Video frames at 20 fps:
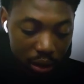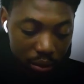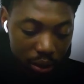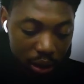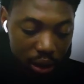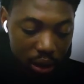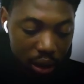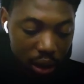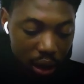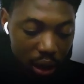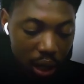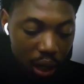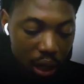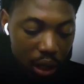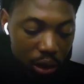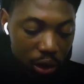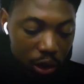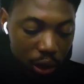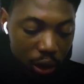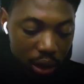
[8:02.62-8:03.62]
basically.
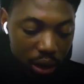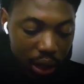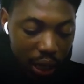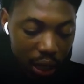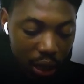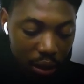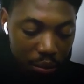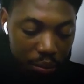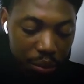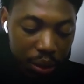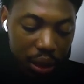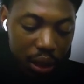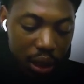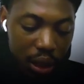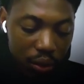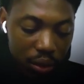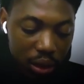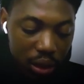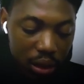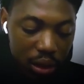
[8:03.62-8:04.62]
So inside the bin
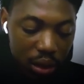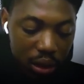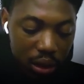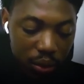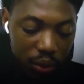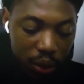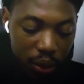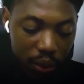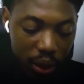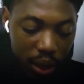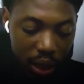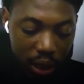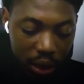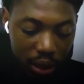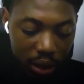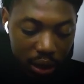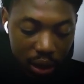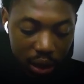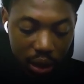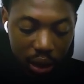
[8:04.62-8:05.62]
now, this is where we are
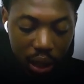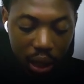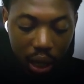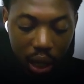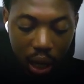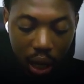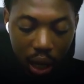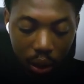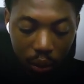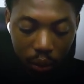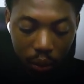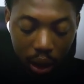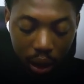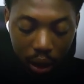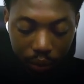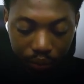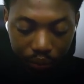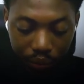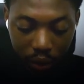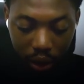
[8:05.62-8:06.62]
writing
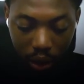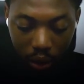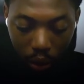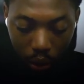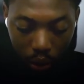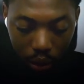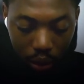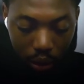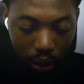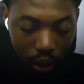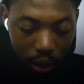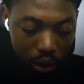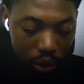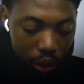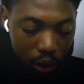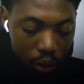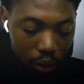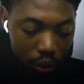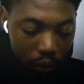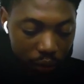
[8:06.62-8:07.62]
our code.
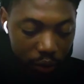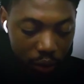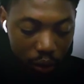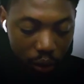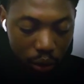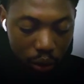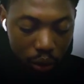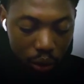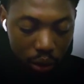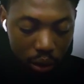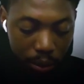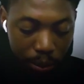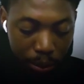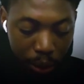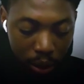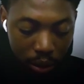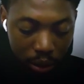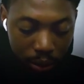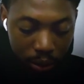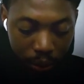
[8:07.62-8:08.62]
So if you go to the
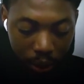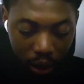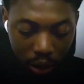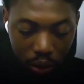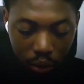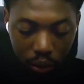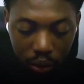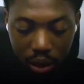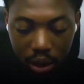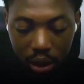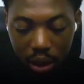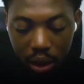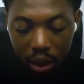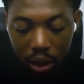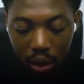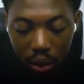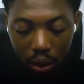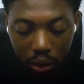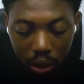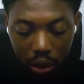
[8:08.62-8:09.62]
spec, you see
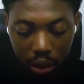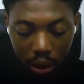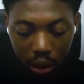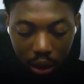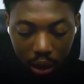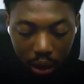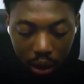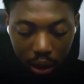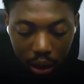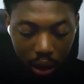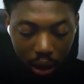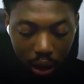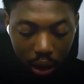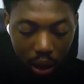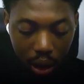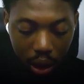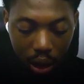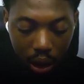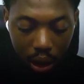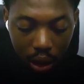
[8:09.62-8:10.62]
all the
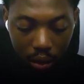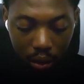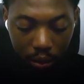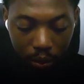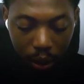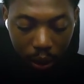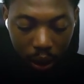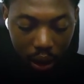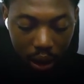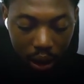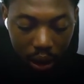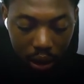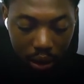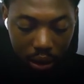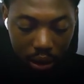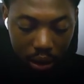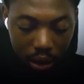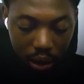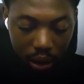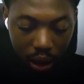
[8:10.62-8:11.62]

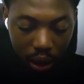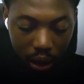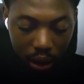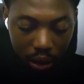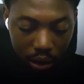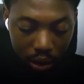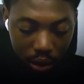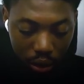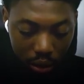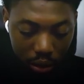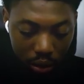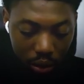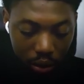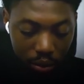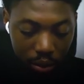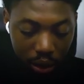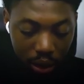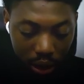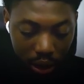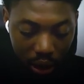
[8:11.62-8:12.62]
package I installed. So
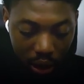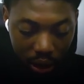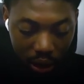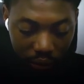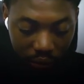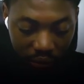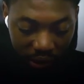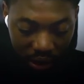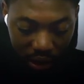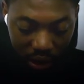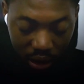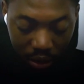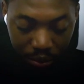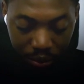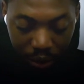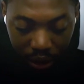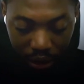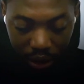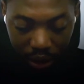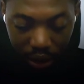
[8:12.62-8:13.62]
basically the first three
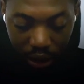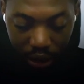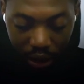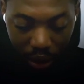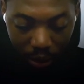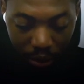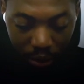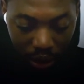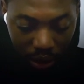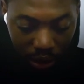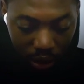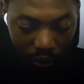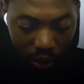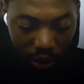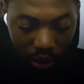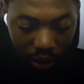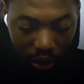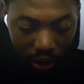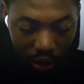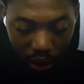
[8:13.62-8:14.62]
package that I mentioned,
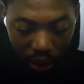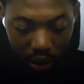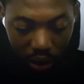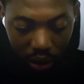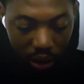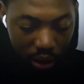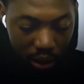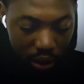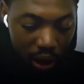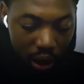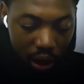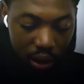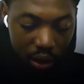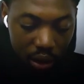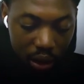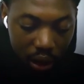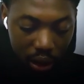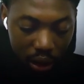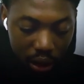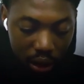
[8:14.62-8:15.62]
which is
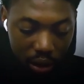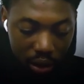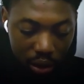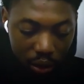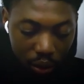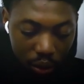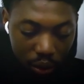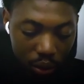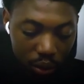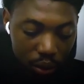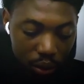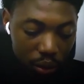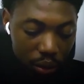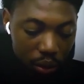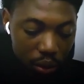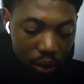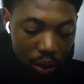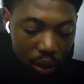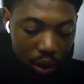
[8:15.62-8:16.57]
Genkit Google,